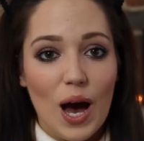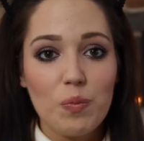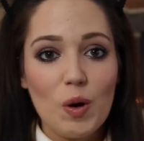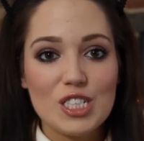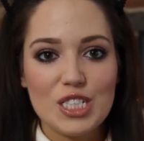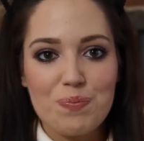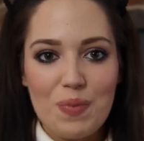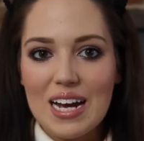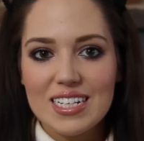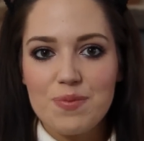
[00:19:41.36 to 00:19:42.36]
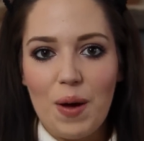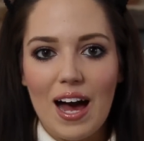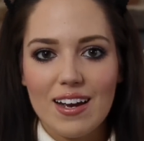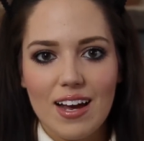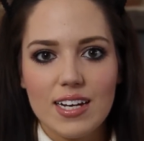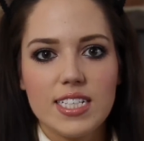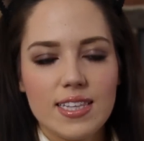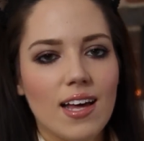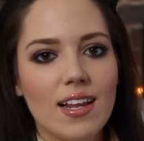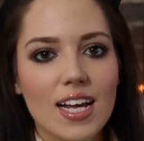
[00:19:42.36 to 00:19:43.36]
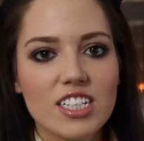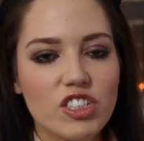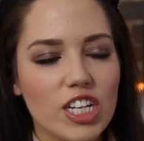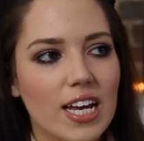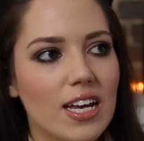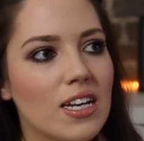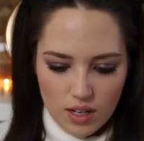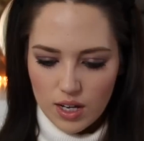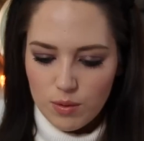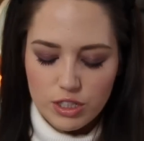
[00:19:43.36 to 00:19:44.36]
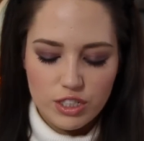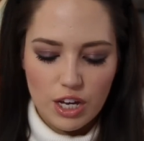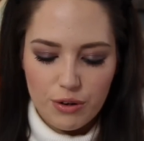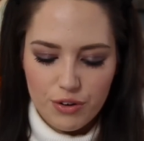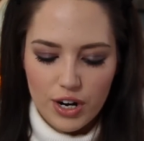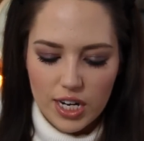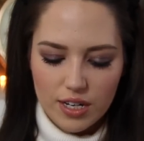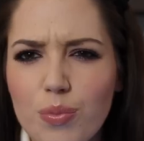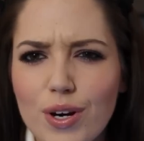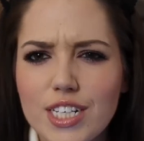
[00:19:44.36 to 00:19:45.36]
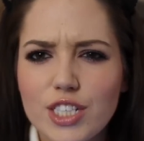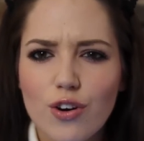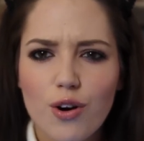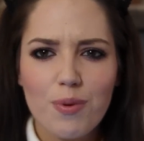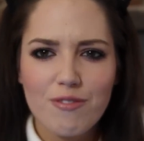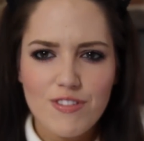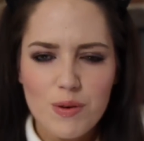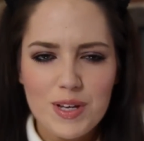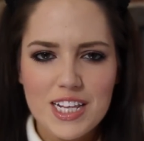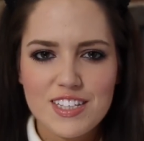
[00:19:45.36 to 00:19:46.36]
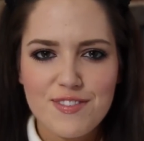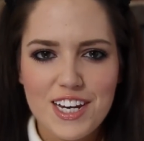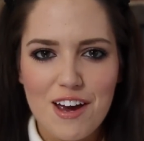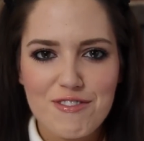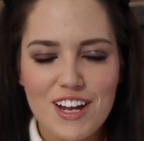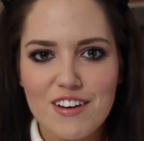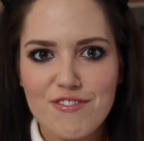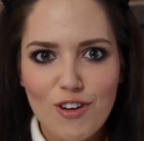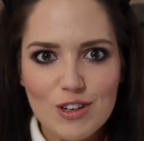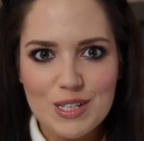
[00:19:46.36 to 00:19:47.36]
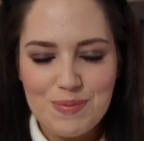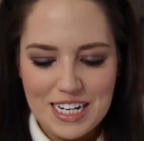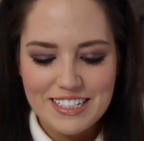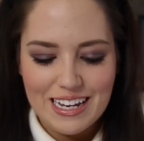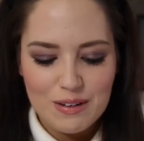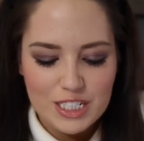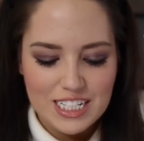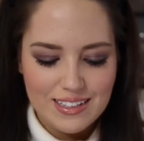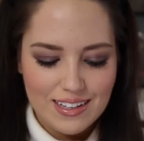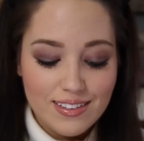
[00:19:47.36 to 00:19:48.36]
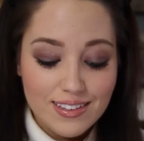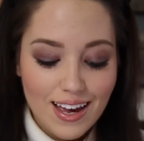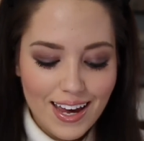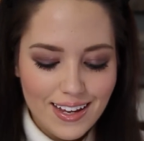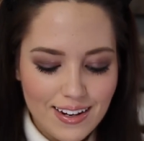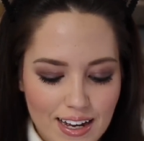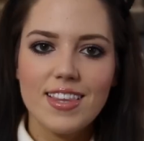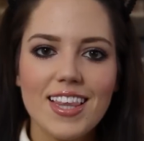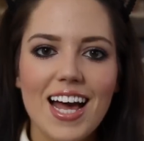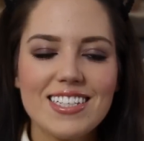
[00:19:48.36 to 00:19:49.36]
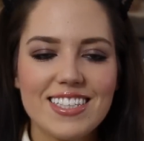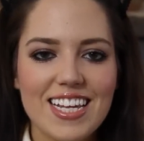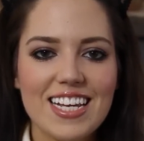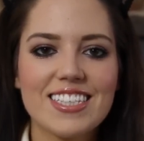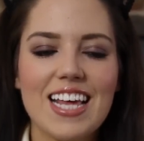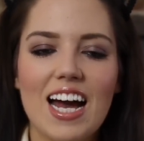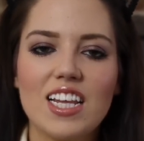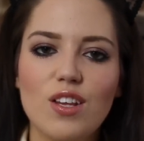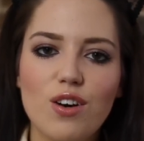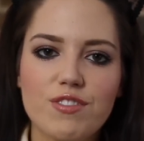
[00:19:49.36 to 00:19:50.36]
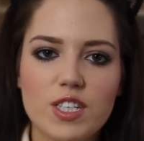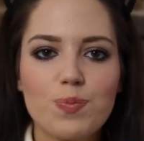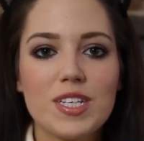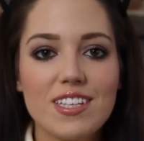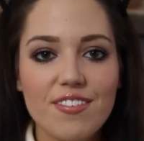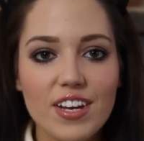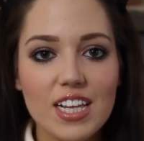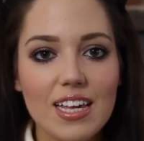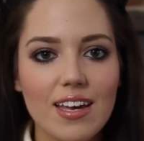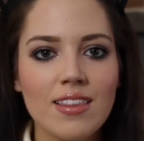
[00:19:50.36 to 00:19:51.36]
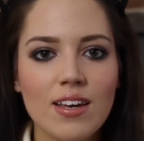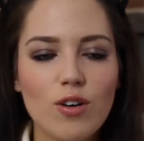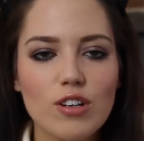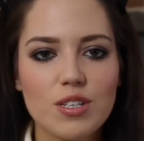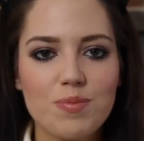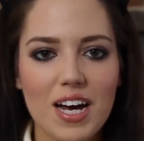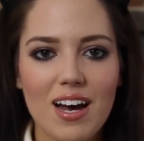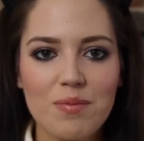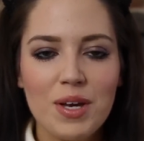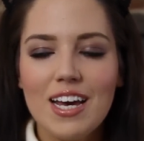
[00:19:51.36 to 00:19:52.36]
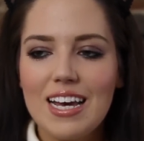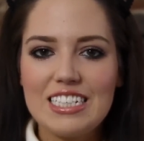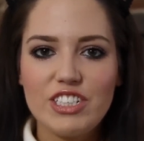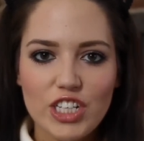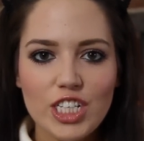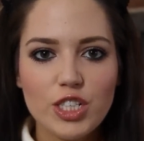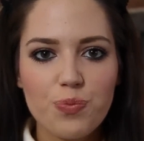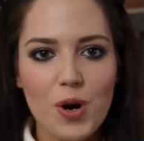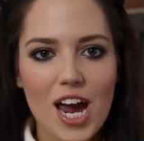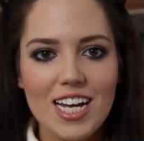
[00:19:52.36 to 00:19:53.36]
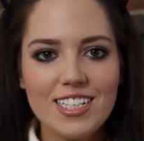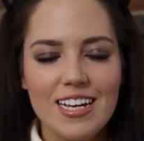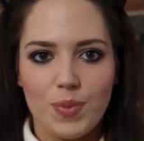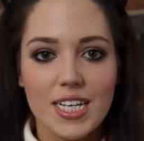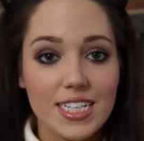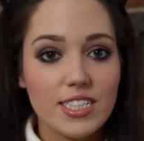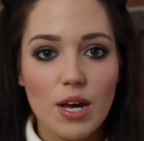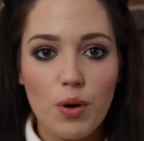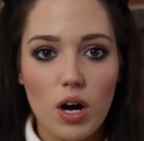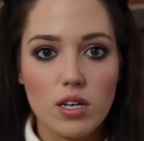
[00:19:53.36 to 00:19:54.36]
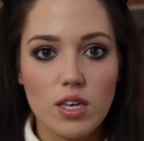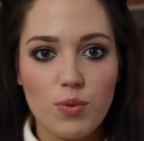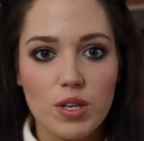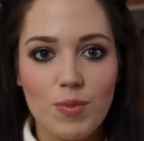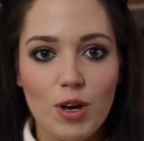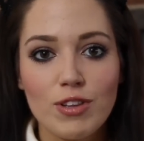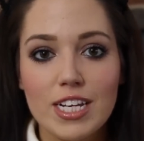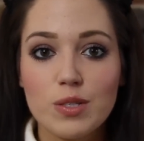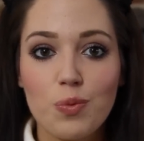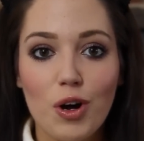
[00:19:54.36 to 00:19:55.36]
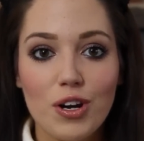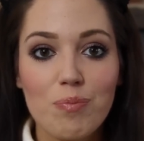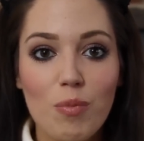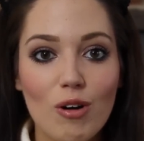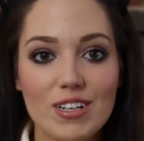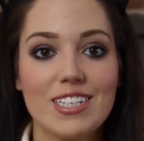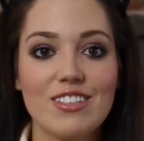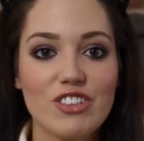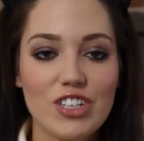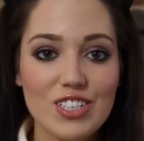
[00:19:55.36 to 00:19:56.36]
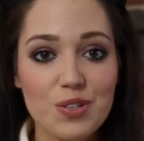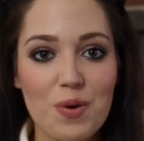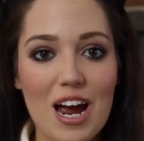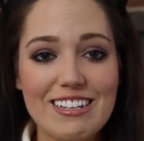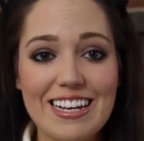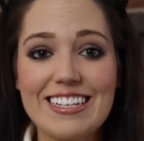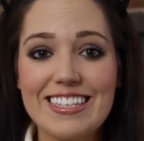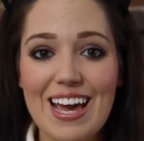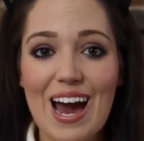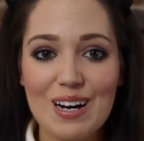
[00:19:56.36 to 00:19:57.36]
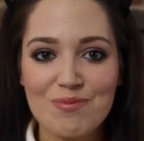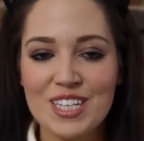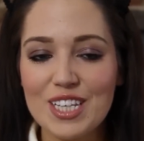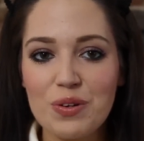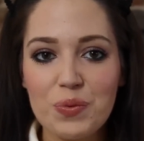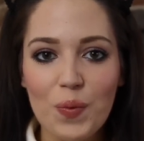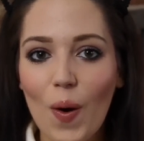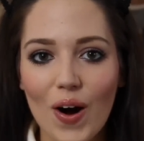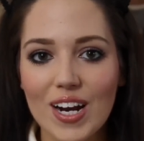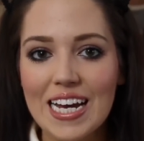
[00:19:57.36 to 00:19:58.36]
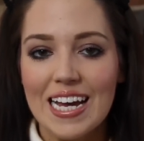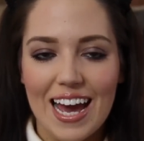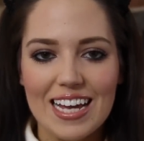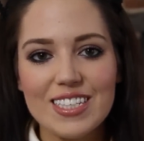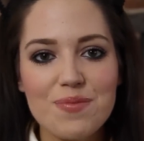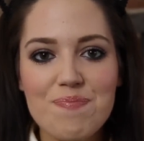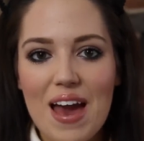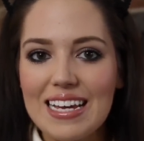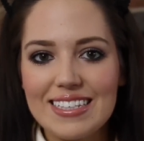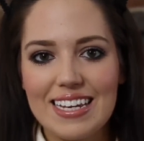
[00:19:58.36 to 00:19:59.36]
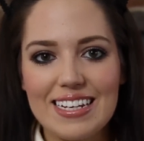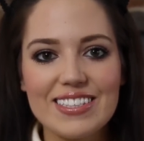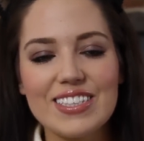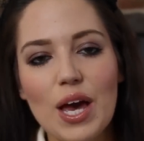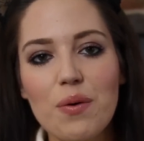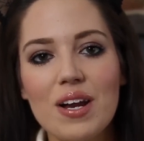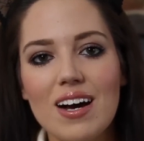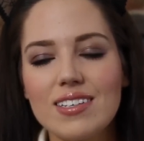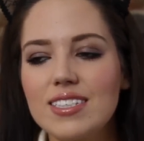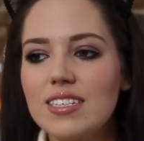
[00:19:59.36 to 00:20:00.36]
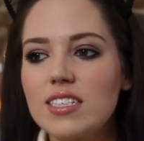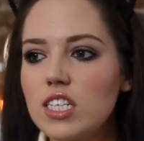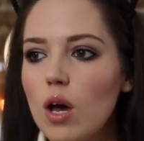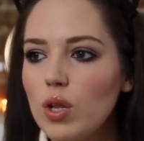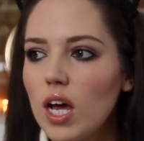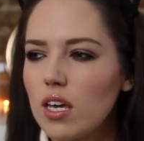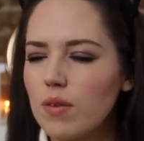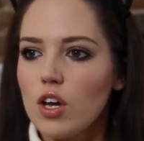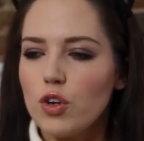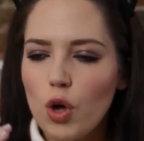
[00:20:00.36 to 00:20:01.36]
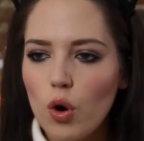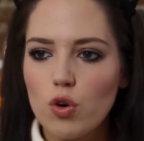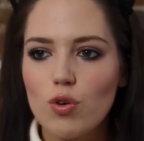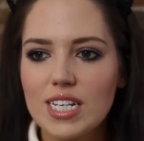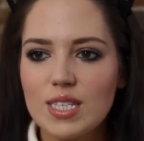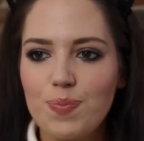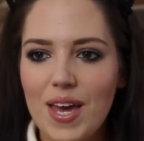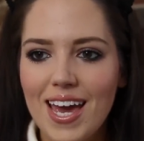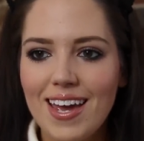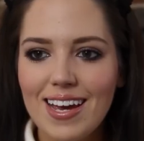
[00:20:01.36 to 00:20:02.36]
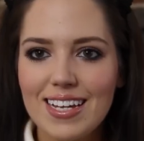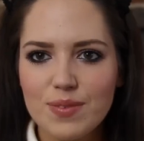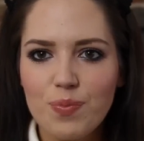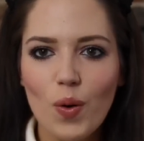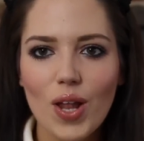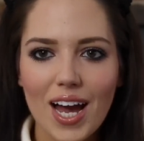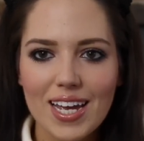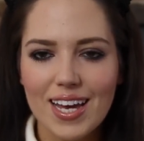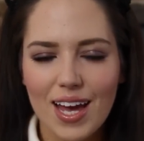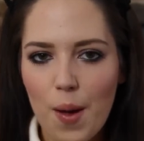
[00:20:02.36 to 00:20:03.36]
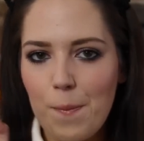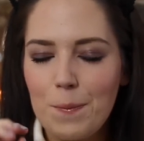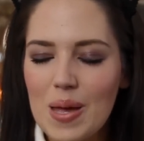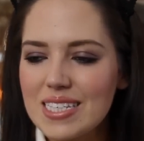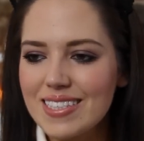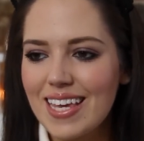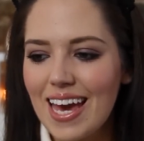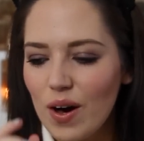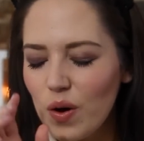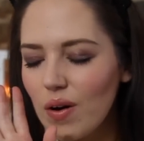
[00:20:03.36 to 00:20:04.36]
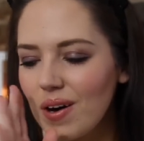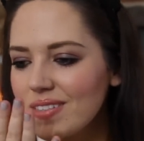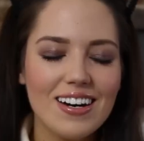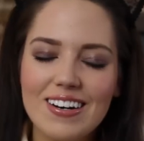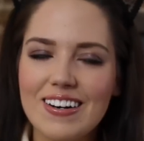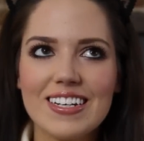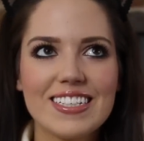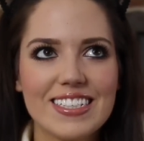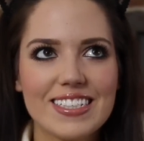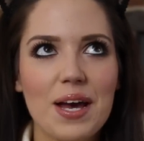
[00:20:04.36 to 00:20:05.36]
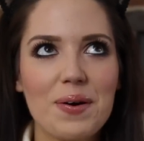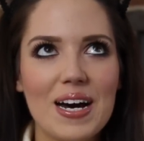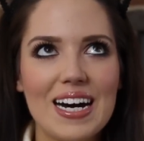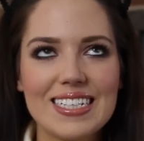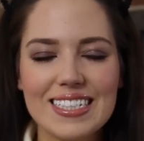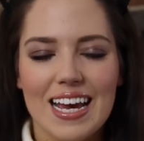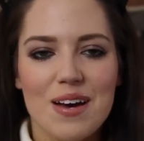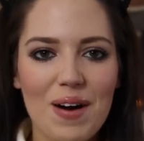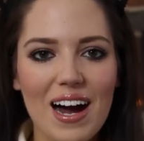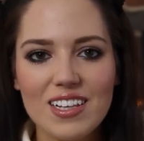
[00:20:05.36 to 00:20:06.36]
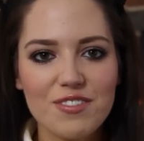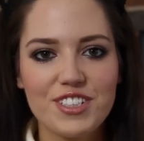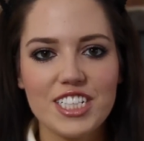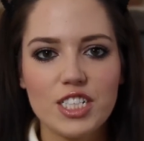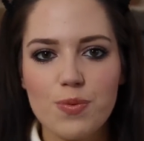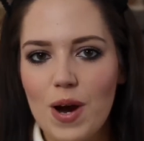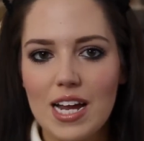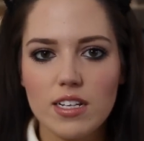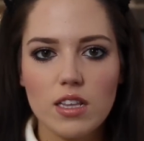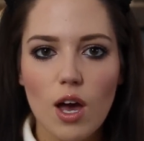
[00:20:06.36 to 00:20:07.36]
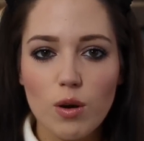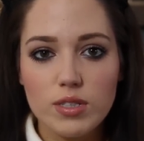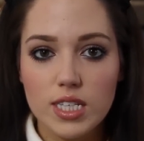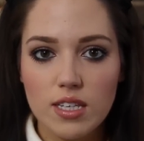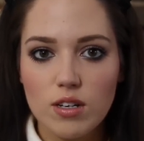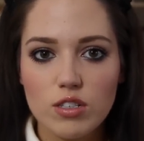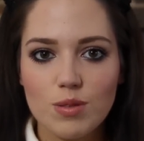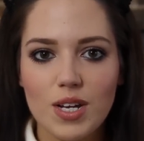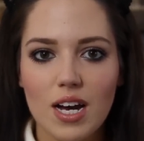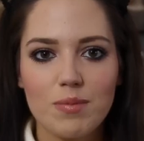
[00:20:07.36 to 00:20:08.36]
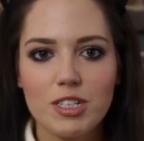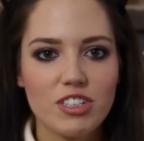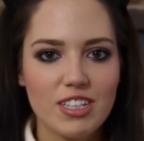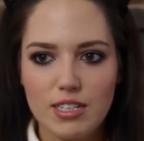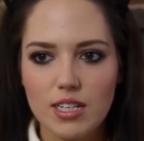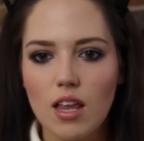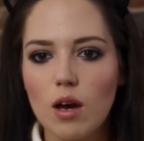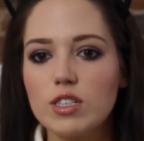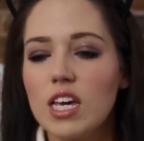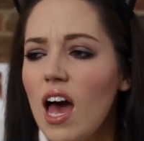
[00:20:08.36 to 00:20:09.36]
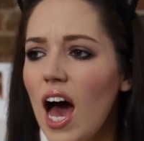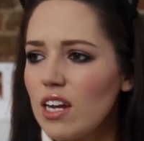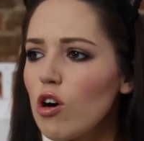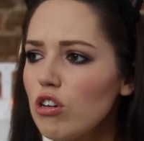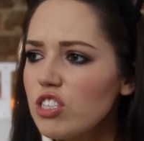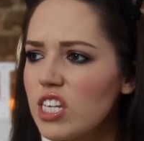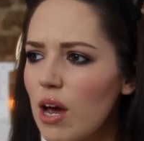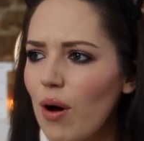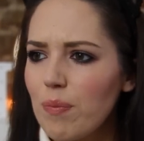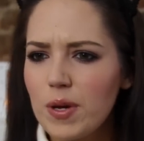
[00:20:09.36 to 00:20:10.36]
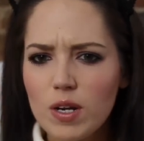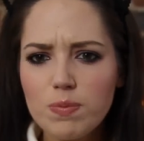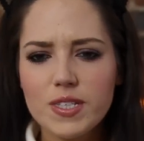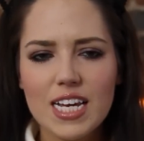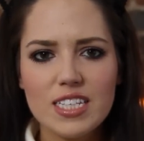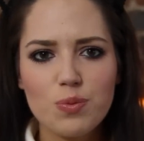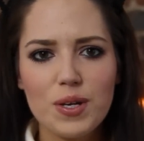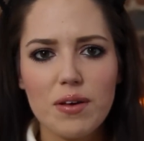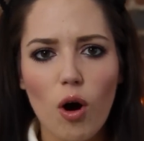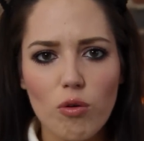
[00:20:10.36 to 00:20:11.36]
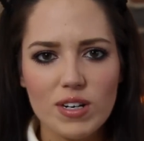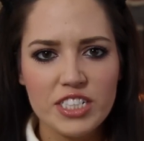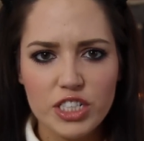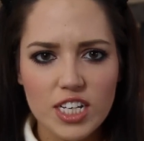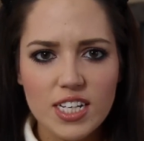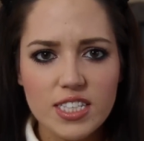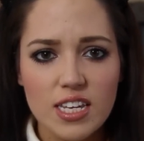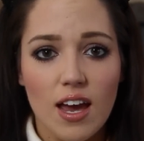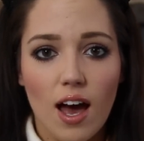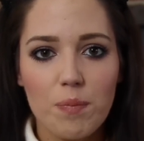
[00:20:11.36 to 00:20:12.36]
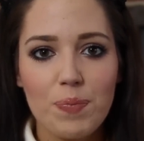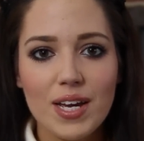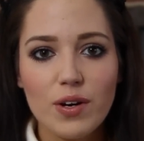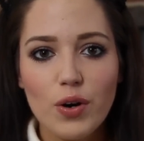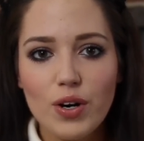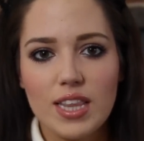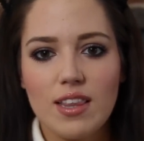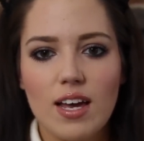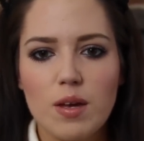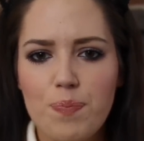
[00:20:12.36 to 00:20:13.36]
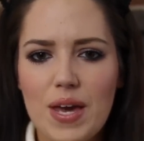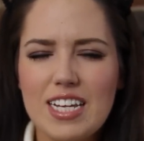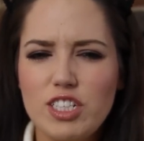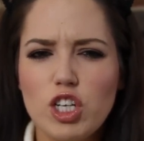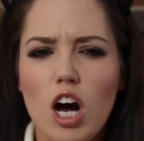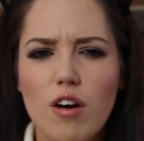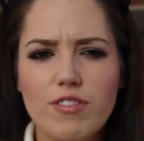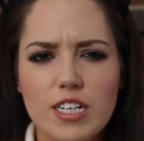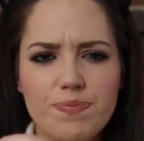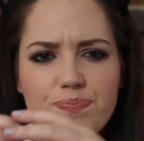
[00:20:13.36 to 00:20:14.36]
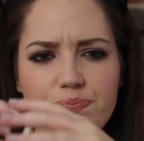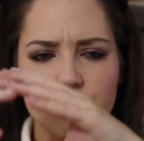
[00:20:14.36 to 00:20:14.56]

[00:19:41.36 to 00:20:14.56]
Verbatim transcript: and watch it back to back. I did that last year. It was so great. Pretty sure I've been filming this video for like 40 minutes now, which is insane. The last things that I love specifically in the autumn time is gingerbread. Please don't argue with me on this one. Morrison's gingerbread is the absolute one. It's amazing. It's so nice. It's so like not crispy. It's more like a biscuit. Oh, oh, so nice. But I love gingerbread loads in the autumn time. I just eat it loads. And also, I've been obsessed with oranges. I've been cutting like big Jaffa